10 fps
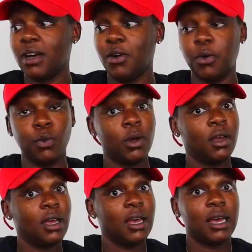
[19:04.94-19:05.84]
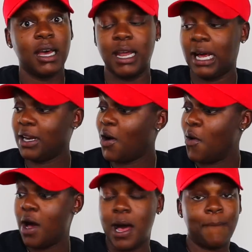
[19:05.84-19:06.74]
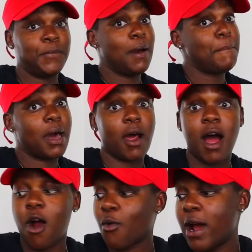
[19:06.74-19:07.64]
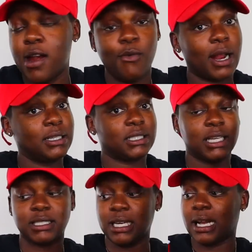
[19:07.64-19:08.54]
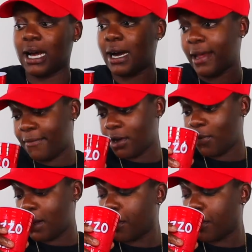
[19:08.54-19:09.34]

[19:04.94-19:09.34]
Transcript: and I know I feel better already when I just said, God have your way,